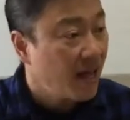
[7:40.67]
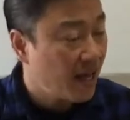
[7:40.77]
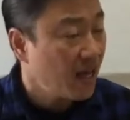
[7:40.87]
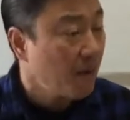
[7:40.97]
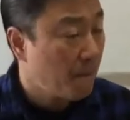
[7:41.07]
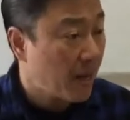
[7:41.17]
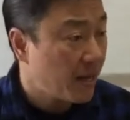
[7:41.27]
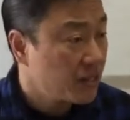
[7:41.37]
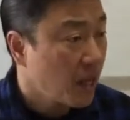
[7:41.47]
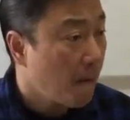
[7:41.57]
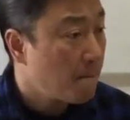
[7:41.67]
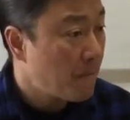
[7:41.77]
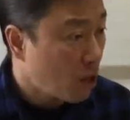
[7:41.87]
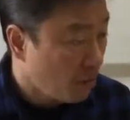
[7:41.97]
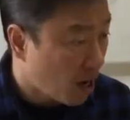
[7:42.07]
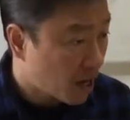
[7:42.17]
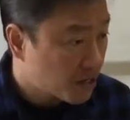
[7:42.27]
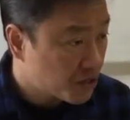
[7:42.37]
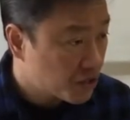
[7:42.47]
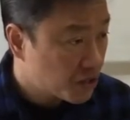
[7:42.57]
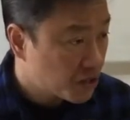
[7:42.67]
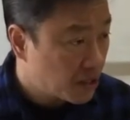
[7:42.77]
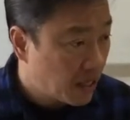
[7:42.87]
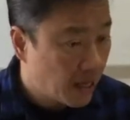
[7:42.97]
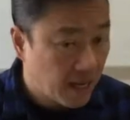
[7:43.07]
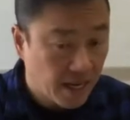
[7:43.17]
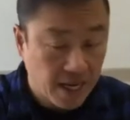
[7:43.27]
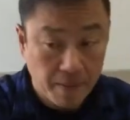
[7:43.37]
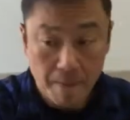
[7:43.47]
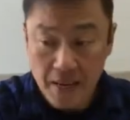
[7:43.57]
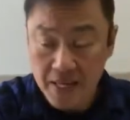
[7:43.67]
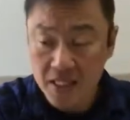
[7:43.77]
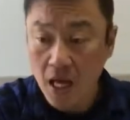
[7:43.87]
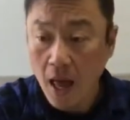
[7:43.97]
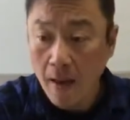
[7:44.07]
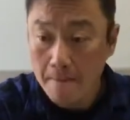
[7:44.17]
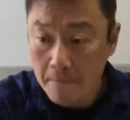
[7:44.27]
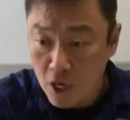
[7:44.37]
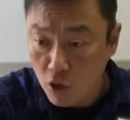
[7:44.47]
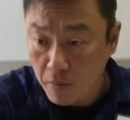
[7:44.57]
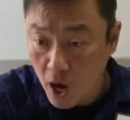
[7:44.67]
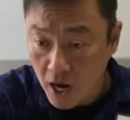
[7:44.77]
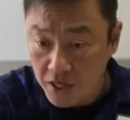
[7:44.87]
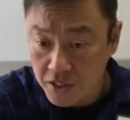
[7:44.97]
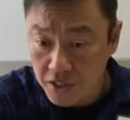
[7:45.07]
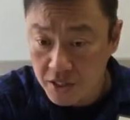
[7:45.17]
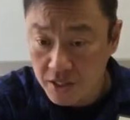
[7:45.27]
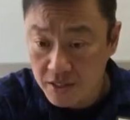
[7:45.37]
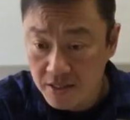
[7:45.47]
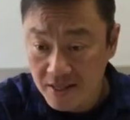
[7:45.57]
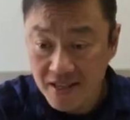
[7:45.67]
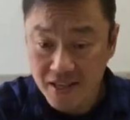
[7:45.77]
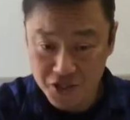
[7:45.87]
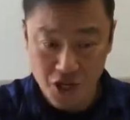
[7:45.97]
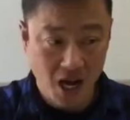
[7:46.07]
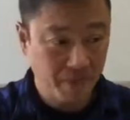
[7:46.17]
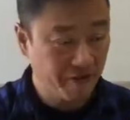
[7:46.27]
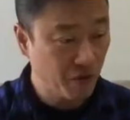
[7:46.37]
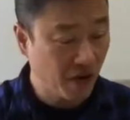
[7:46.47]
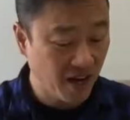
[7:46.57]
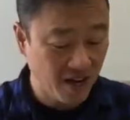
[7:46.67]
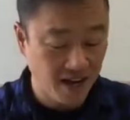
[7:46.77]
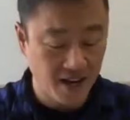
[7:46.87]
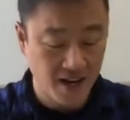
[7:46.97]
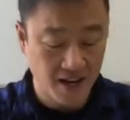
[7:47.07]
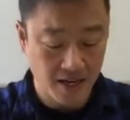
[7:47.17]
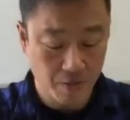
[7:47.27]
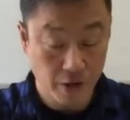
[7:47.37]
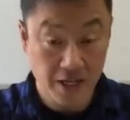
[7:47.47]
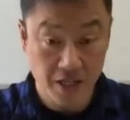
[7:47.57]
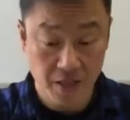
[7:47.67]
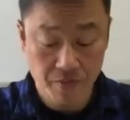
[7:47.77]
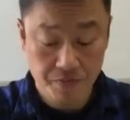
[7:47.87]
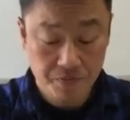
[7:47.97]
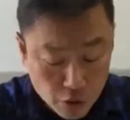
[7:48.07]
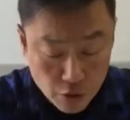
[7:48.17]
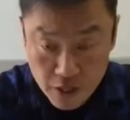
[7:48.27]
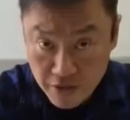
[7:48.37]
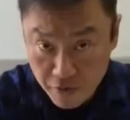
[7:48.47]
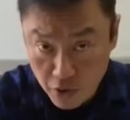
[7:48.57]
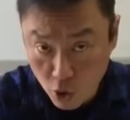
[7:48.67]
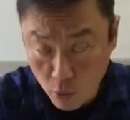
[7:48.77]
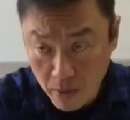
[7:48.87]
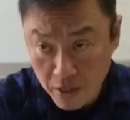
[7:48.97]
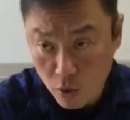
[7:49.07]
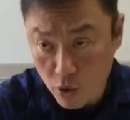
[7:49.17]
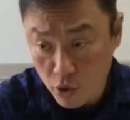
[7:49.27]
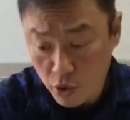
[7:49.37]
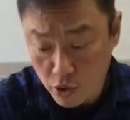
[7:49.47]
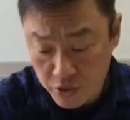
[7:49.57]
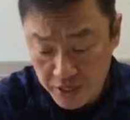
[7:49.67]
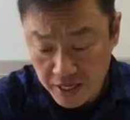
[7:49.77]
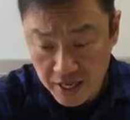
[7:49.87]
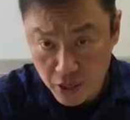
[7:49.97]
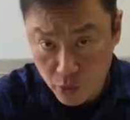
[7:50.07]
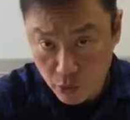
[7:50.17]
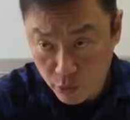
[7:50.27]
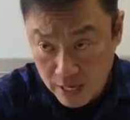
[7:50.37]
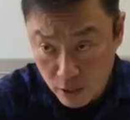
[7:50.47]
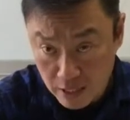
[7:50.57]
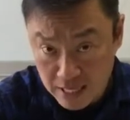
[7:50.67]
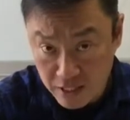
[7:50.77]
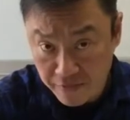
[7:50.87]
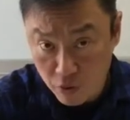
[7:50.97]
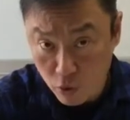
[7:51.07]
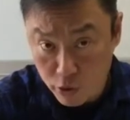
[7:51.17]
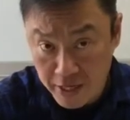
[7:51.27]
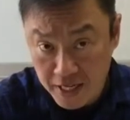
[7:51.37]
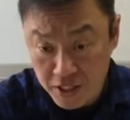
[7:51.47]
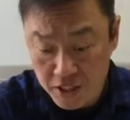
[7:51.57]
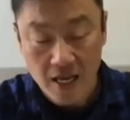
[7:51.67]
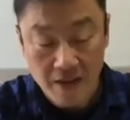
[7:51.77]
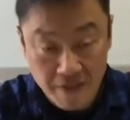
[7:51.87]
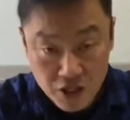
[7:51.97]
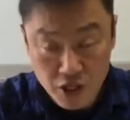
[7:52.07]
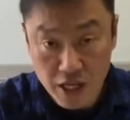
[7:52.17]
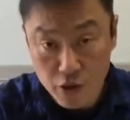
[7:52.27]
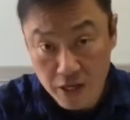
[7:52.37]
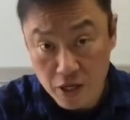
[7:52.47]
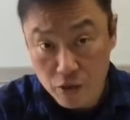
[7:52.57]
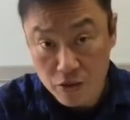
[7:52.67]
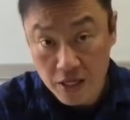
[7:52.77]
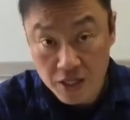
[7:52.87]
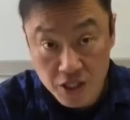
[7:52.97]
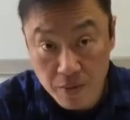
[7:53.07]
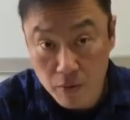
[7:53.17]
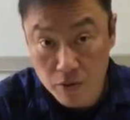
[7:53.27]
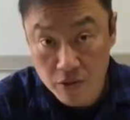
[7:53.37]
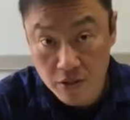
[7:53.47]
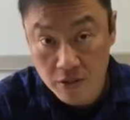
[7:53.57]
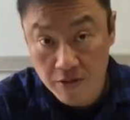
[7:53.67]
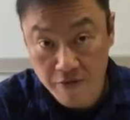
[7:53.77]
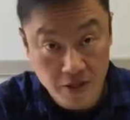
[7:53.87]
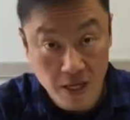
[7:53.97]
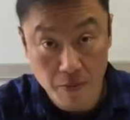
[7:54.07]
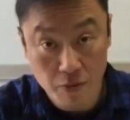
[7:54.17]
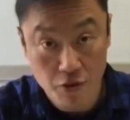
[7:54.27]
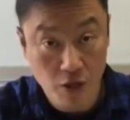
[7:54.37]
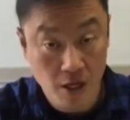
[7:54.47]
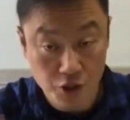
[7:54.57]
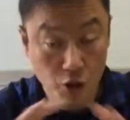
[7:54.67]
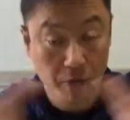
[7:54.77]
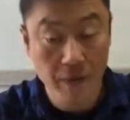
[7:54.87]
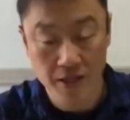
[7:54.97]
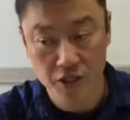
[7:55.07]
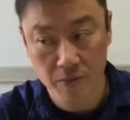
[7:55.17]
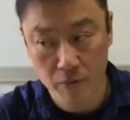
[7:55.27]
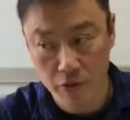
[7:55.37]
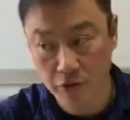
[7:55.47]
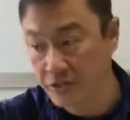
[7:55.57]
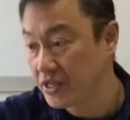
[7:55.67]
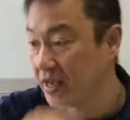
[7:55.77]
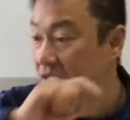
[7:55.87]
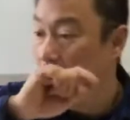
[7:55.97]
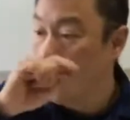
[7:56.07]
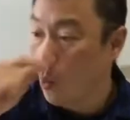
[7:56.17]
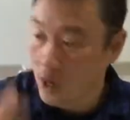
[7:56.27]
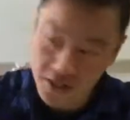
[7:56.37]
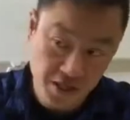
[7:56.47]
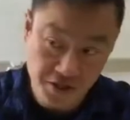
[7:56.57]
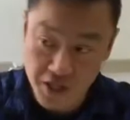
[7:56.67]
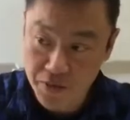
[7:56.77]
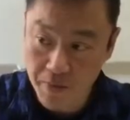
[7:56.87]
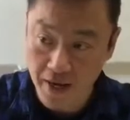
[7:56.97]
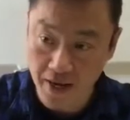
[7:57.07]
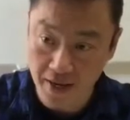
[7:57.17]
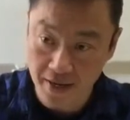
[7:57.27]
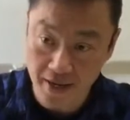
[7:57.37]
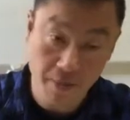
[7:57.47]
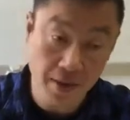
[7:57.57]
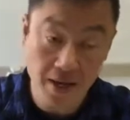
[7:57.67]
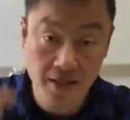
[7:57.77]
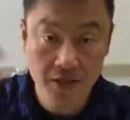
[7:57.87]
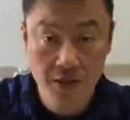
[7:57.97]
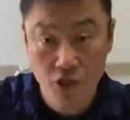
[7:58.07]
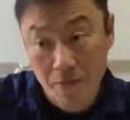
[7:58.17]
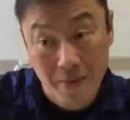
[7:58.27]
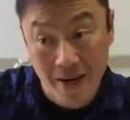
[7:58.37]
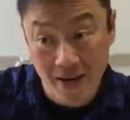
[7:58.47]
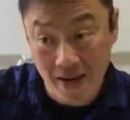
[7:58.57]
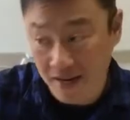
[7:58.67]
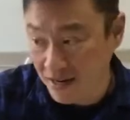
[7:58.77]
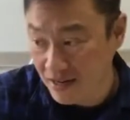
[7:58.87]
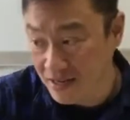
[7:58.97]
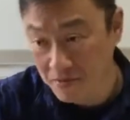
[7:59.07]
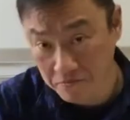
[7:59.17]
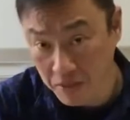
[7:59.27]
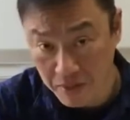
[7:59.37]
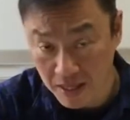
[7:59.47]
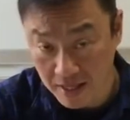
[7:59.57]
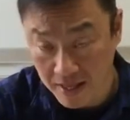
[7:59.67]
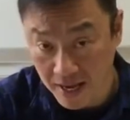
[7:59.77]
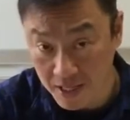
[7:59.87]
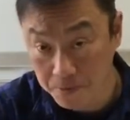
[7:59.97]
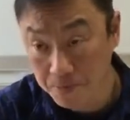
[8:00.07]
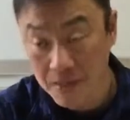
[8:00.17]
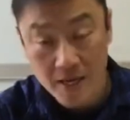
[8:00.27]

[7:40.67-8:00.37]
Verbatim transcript: It means mailbox. It means mailbox. Good job, everyone. Praise them do this for the whole month or use it in your regular lesson for older kids. Eventually, you can use symbols. For example, a Superman symbol, you can say, What does this mean? It means Superman, something like that.